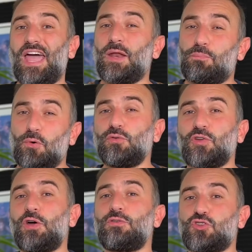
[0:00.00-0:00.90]
And
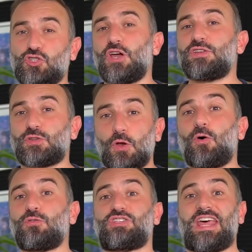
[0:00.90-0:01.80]
Proton just
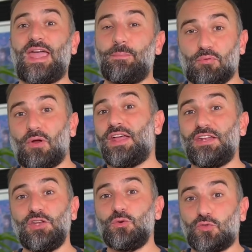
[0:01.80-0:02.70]
launched a brand
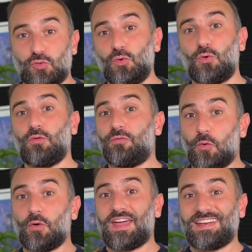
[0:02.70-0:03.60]
new tool
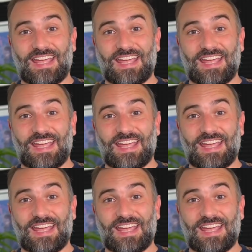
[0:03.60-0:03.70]
for that